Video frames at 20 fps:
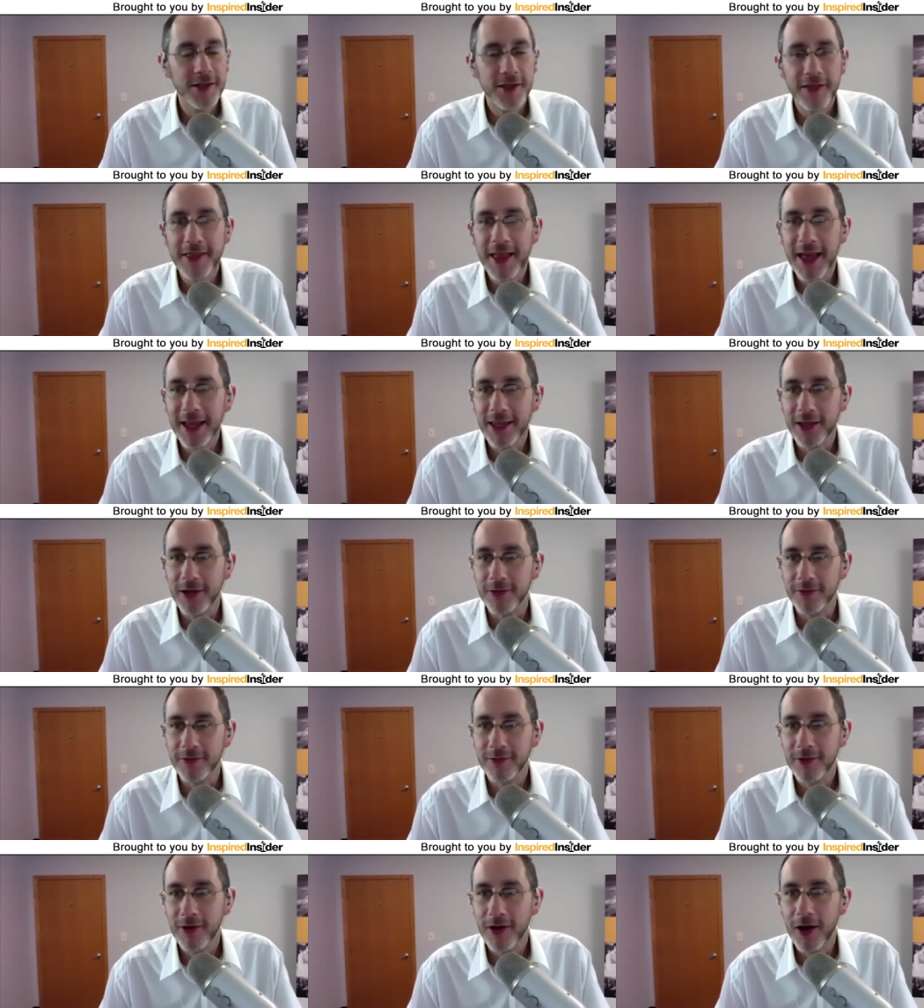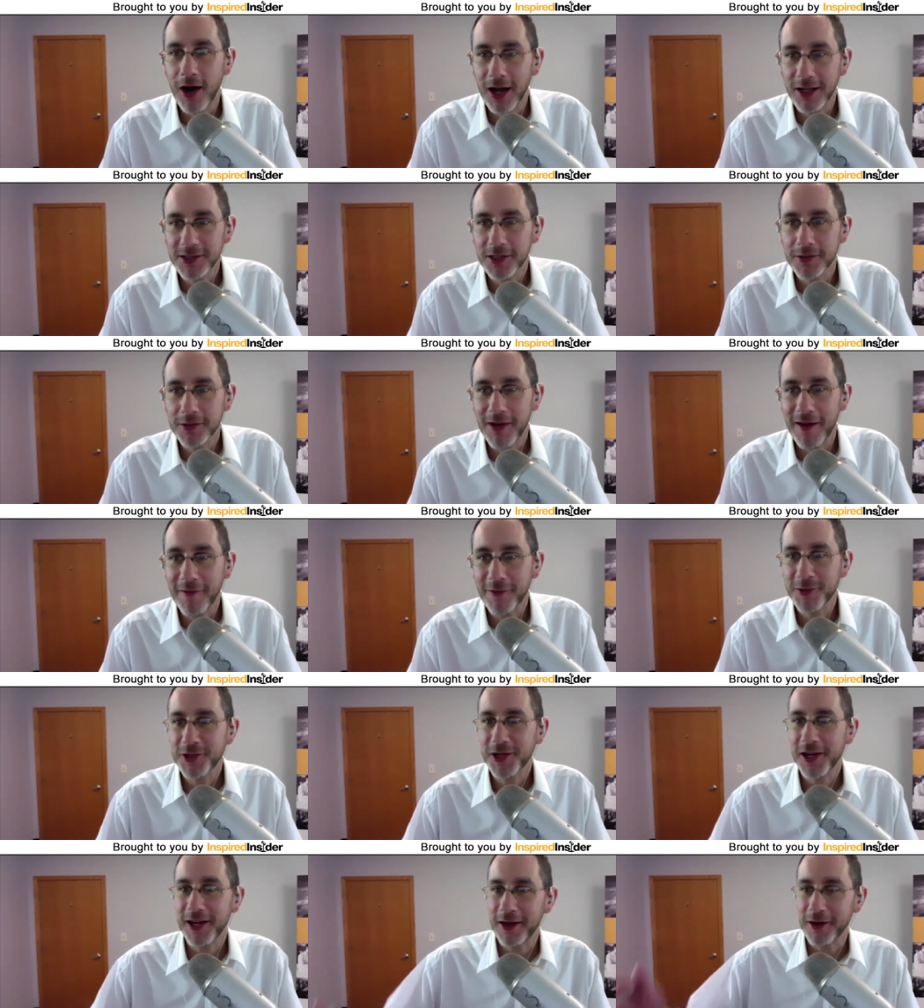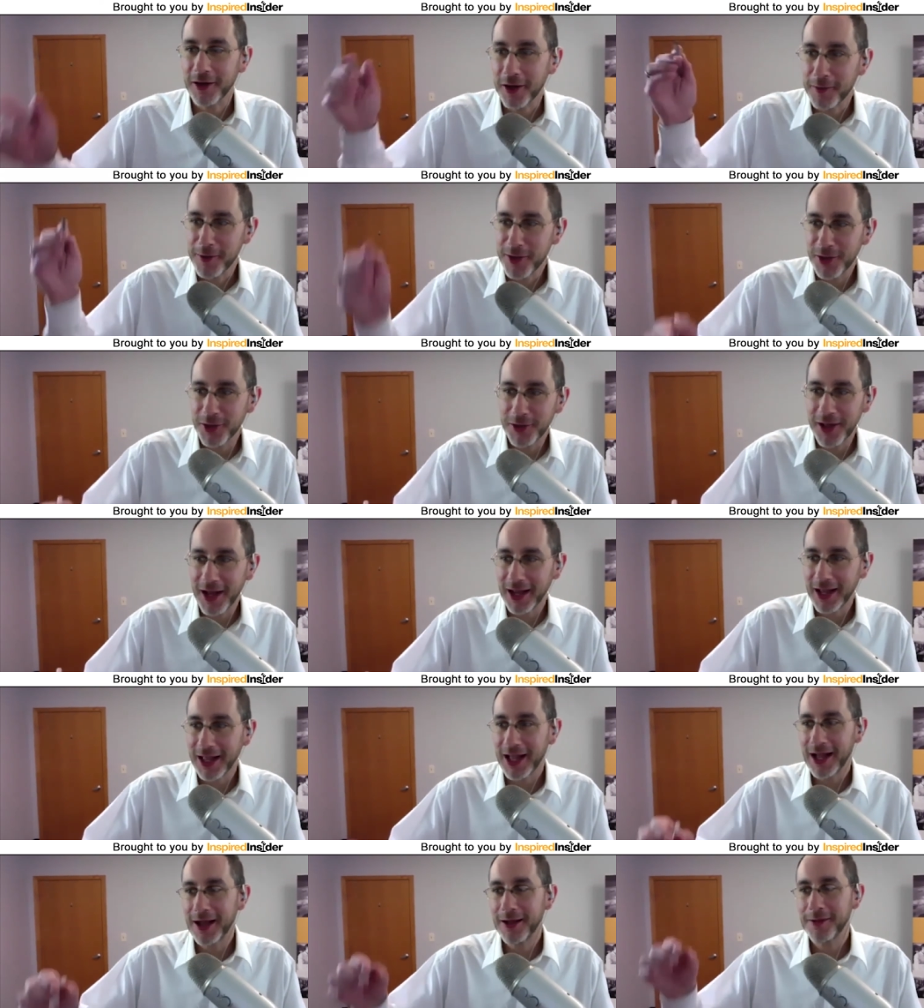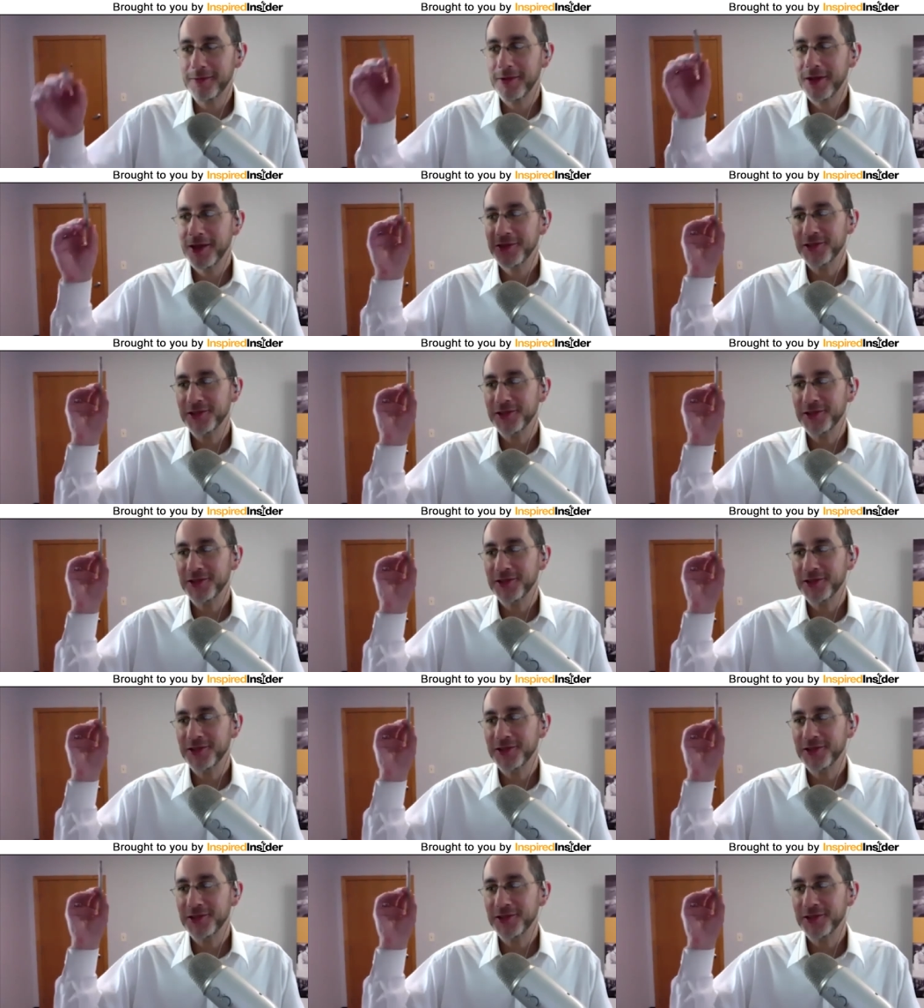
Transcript: thank you. Awesome. Everyone check out Communo.com,